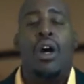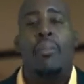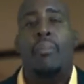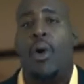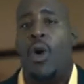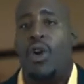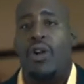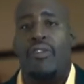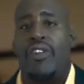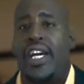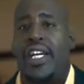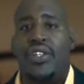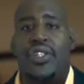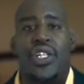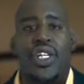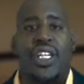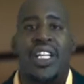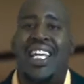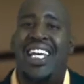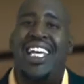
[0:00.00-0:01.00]

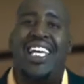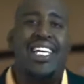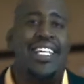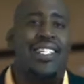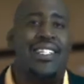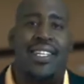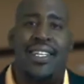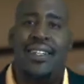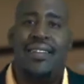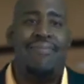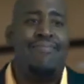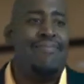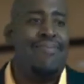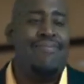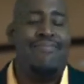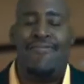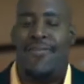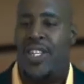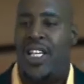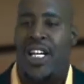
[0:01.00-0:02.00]
Motivation isn't
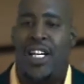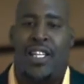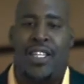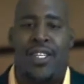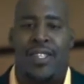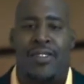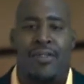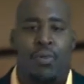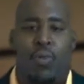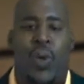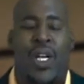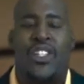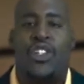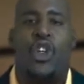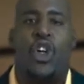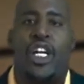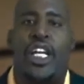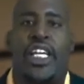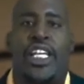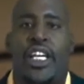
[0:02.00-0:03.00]
what's
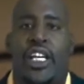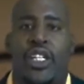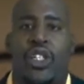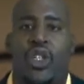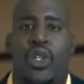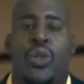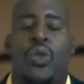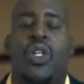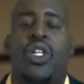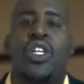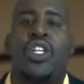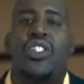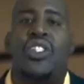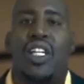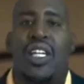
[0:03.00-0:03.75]
going to get you